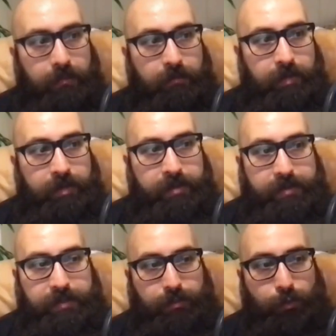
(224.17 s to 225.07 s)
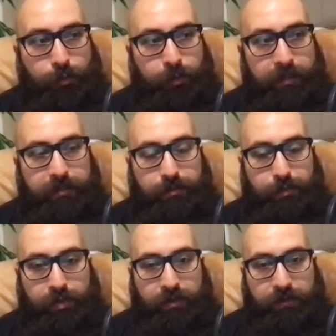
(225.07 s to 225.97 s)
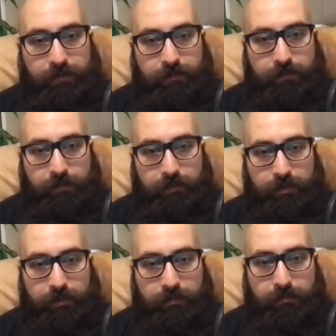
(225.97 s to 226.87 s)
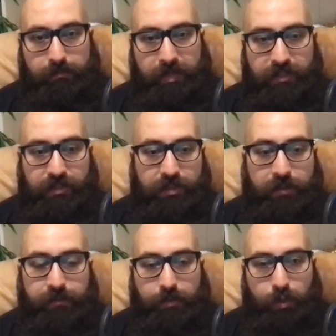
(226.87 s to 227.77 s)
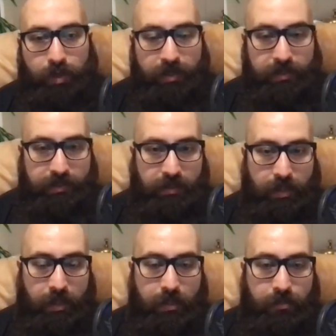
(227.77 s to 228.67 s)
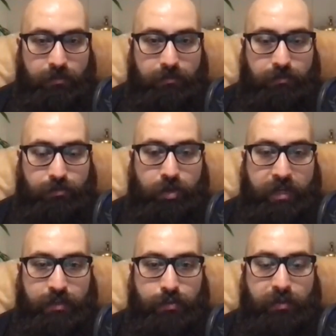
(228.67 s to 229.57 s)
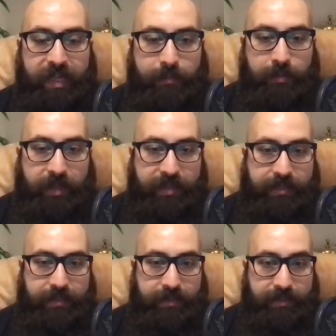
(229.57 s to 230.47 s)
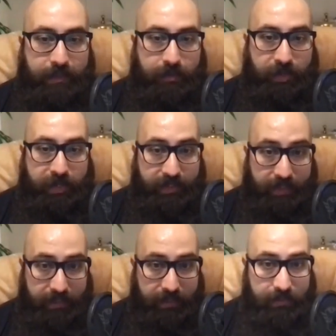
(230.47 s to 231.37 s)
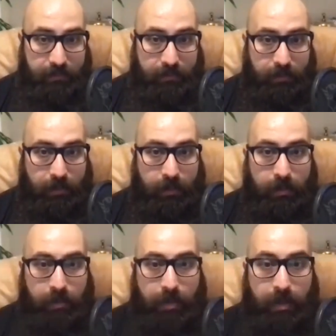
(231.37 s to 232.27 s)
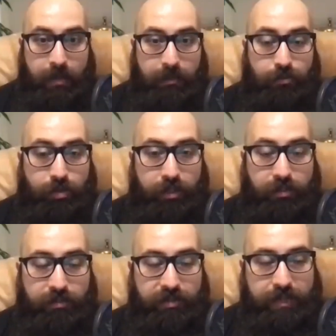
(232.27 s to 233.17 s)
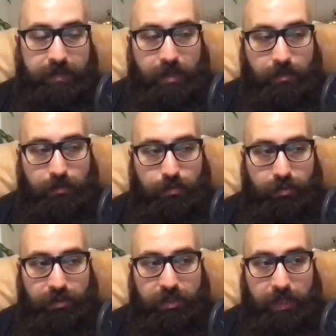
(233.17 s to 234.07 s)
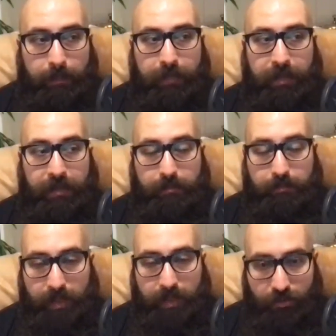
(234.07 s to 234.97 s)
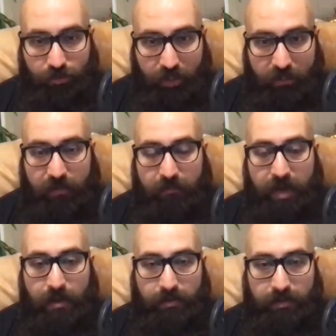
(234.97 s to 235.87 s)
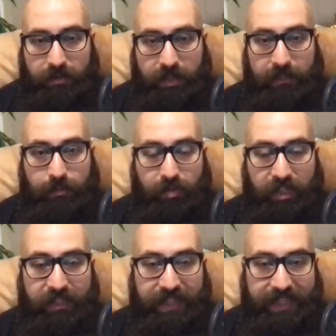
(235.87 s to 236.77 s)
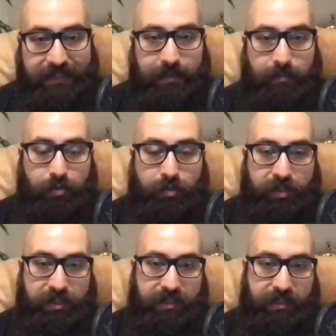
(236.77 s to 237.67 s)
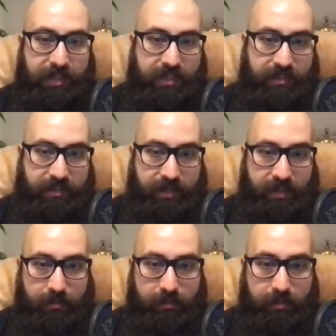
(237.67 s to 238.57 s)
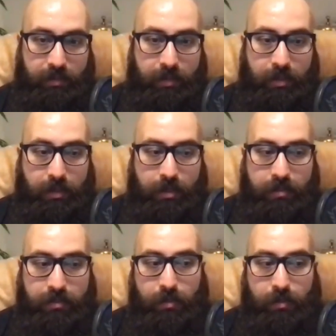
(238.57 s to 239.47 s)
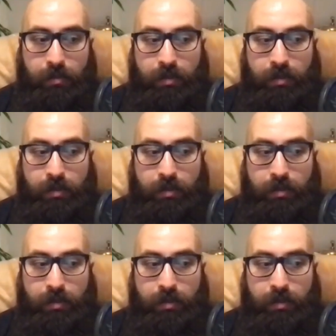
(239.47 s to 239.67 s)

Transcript: very stupid sort of mixture of the words, trying to labelize the Islam critics and trying to somehow to stop them and shut their mouths and do not let them to criticize Islam. So